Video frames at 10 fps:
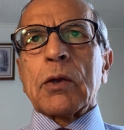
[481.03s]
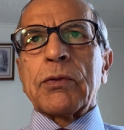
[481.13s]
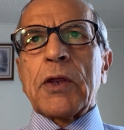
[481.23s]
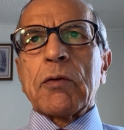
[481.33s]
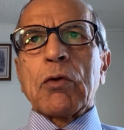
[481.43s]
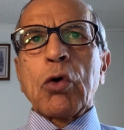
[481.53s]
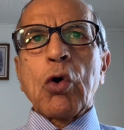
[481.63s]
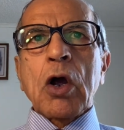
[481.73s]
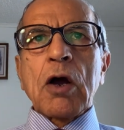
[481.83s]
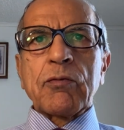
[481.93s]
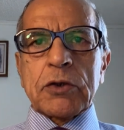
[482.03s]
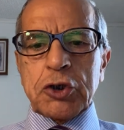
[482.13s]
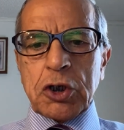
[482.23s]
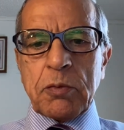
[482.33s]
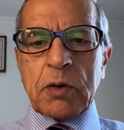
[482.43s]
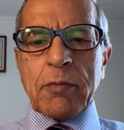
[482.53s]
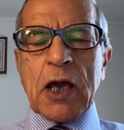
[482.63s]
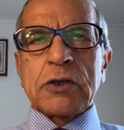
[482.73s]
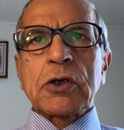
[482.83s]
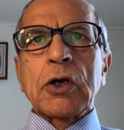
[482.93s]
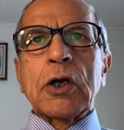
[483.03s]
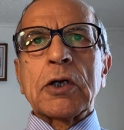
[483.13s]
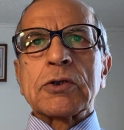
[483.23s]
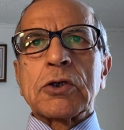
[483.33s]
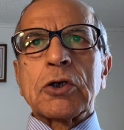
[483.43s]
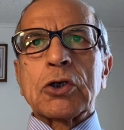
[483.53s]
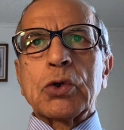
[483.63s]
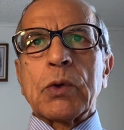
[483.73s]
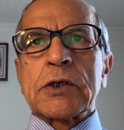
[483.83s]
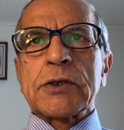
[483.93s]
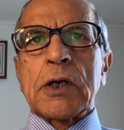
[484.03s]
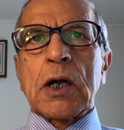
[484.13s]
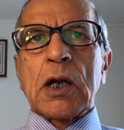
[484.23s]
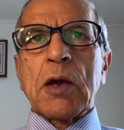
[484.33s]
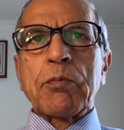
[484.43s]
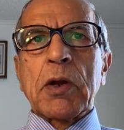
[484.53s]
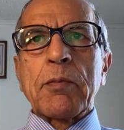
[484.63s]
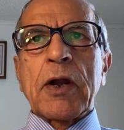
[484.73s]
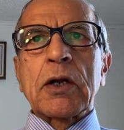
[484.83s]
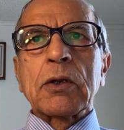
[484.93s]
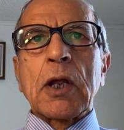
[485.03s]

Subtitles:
they will hook up with German masqueraders in the USA and implement